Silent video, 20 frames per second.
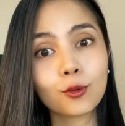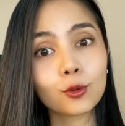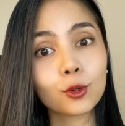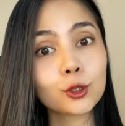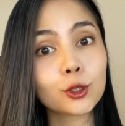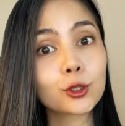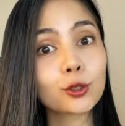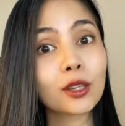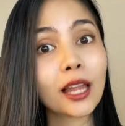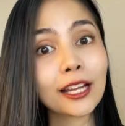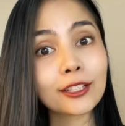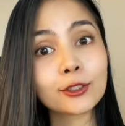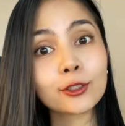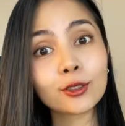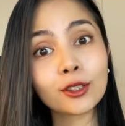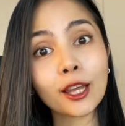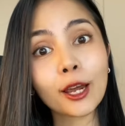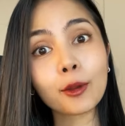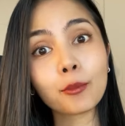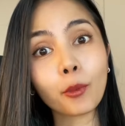Would you like
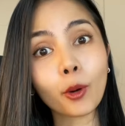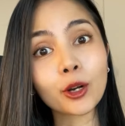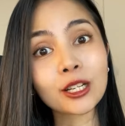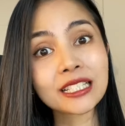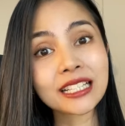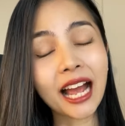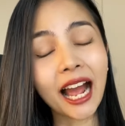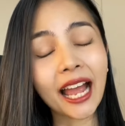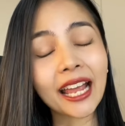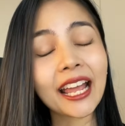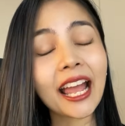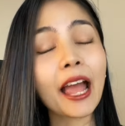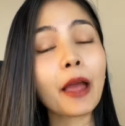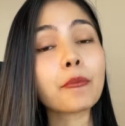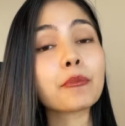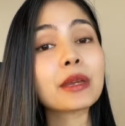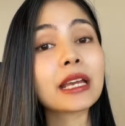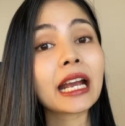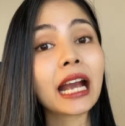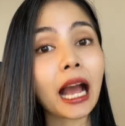to learn more Thai
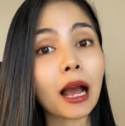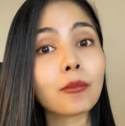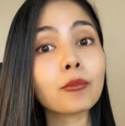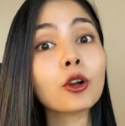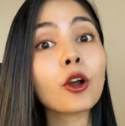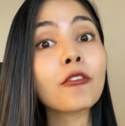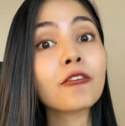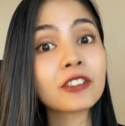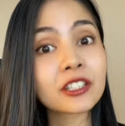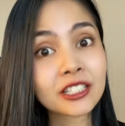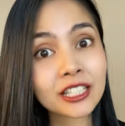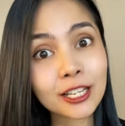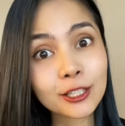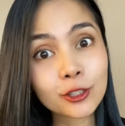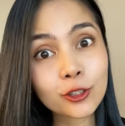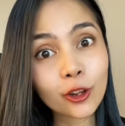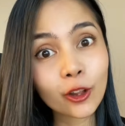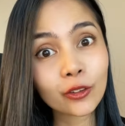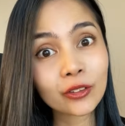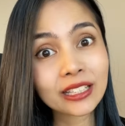and become
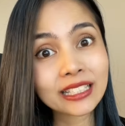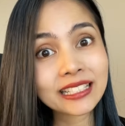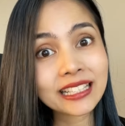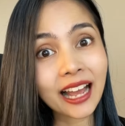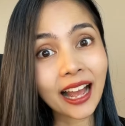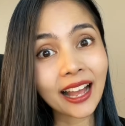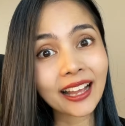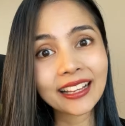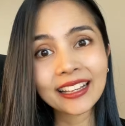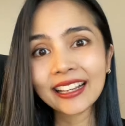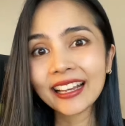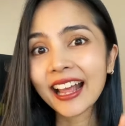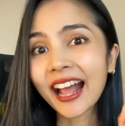conversational in Thai?